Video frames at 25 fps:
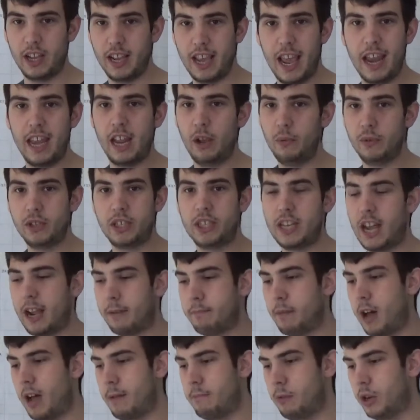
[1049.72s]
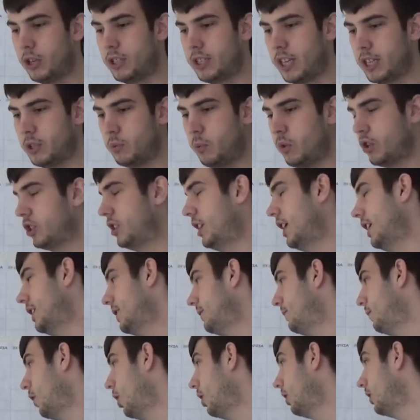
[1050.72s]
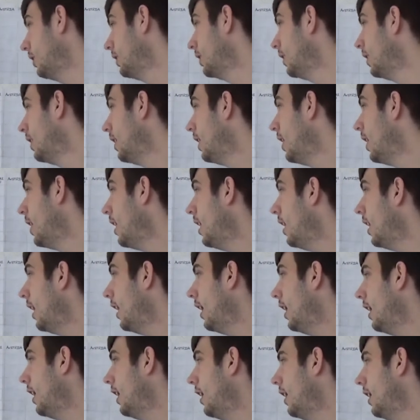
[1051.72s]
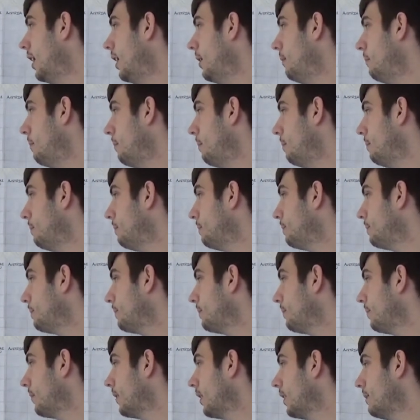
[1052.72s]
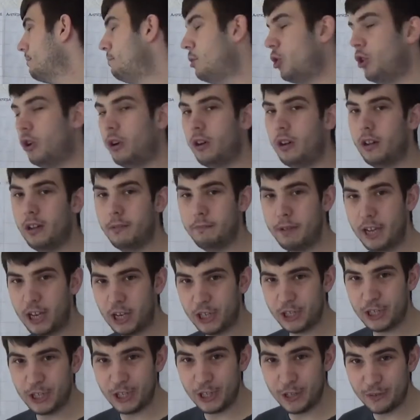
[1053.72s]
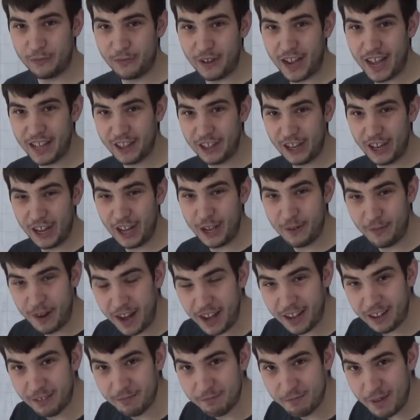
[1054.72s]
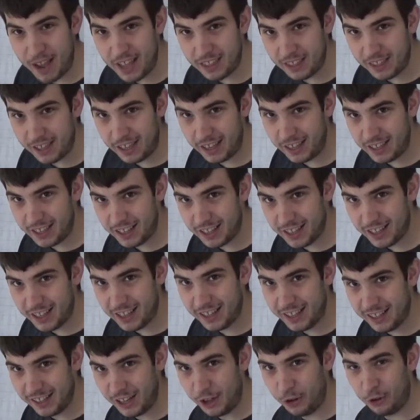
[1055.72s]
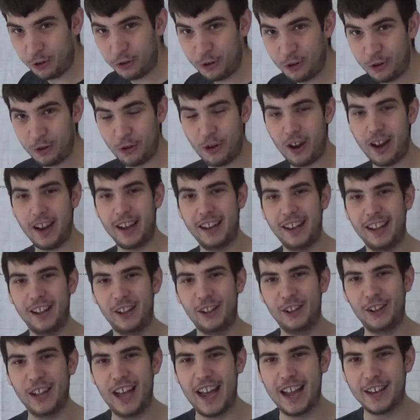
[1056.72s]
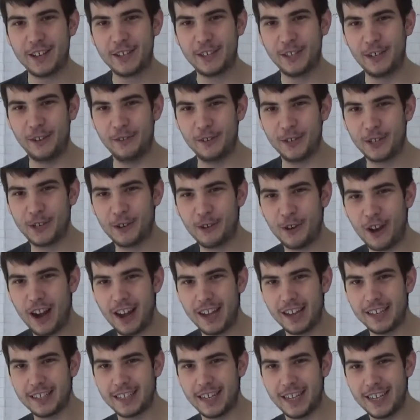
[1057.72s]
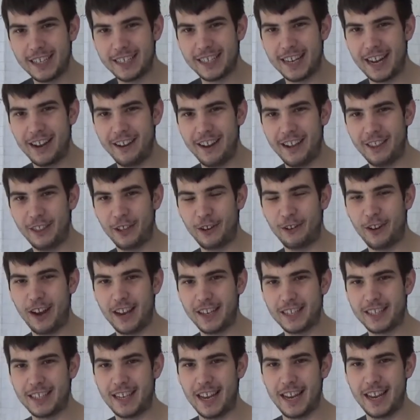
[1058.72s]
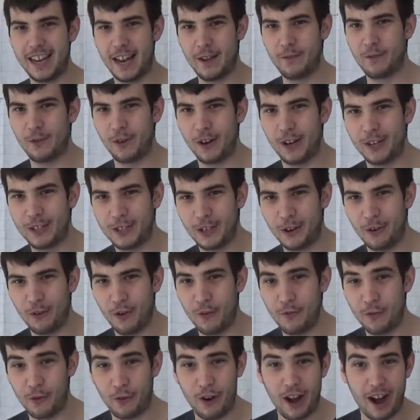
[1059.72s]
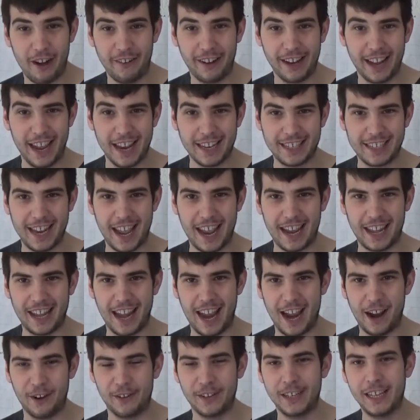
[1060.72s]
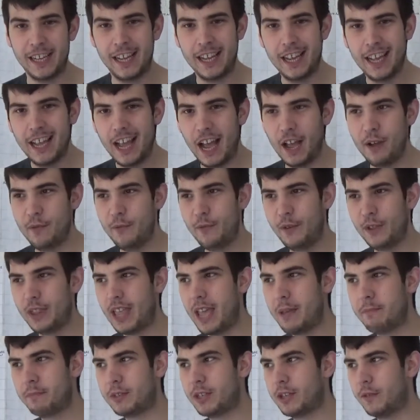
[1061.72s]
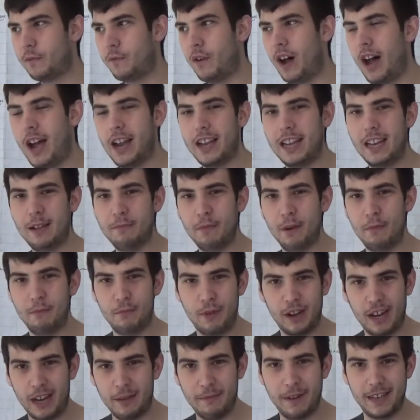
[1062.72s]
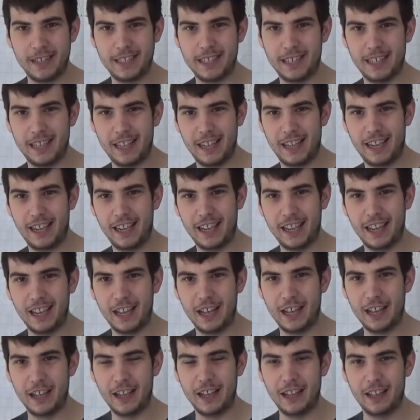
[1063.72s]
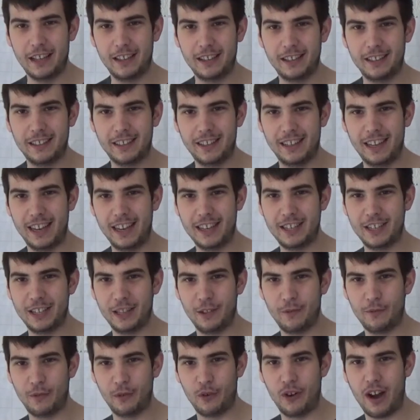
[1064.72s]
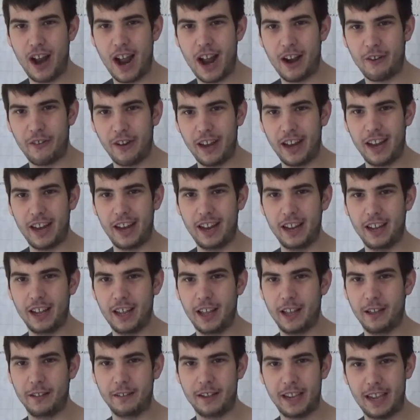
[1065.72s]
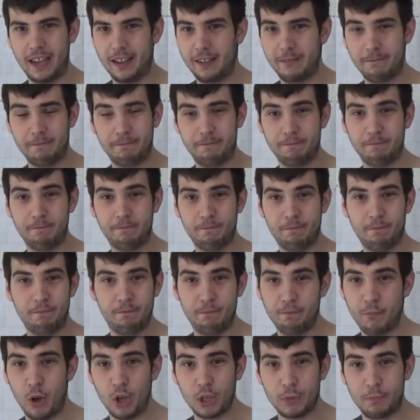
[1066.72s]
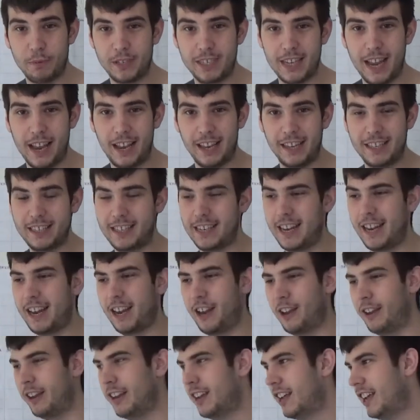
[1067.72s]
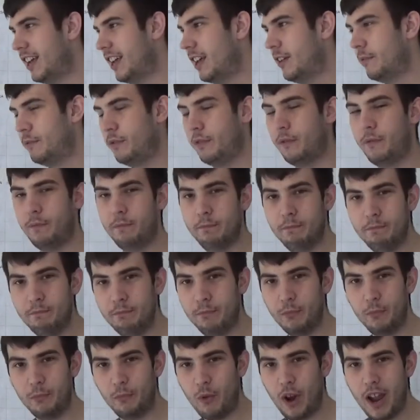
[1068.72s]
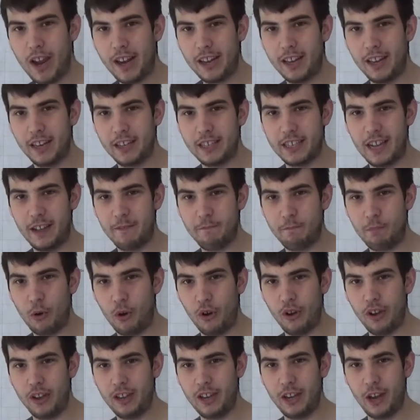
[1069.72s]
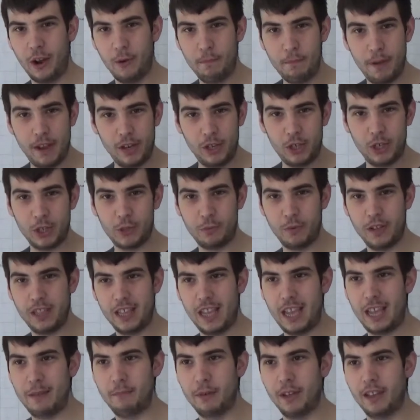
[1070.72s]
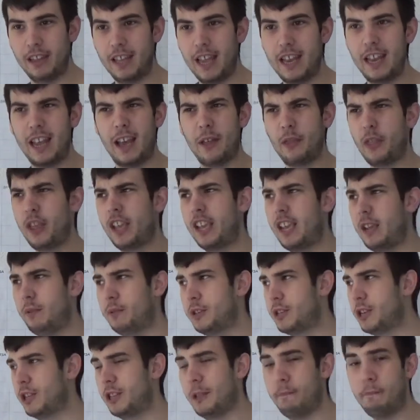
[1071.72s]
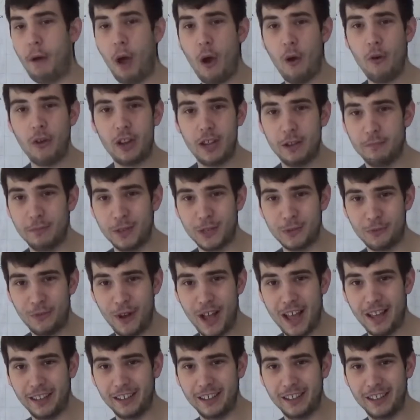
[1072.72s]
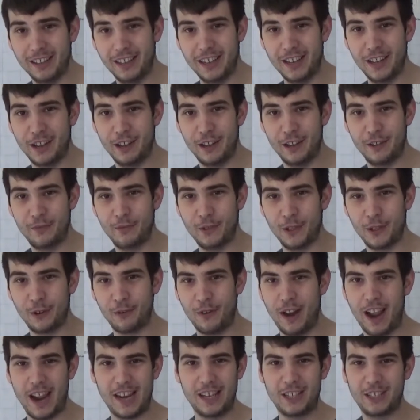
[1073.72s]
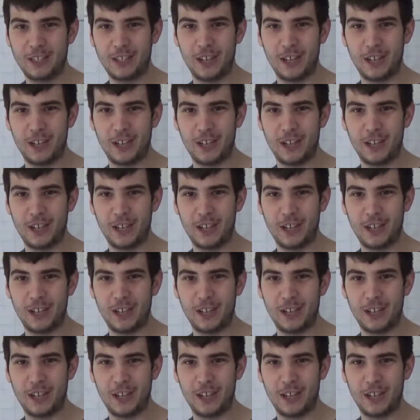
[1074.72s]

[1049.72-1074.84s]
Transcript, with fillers: Again, he was tagged by Bottas, wasn't his fault. Um, but because of the fact that he went and met the uh, little crying little lad who was crying his eyes out in the grandstand after he saw a Ferrari get taken out, and for them to find him and bring him into the uh, into the Ferrari uh, hospitality and for Raikkonen to have you know pictures with him, and then I think he was at the podium as well uh, for the race.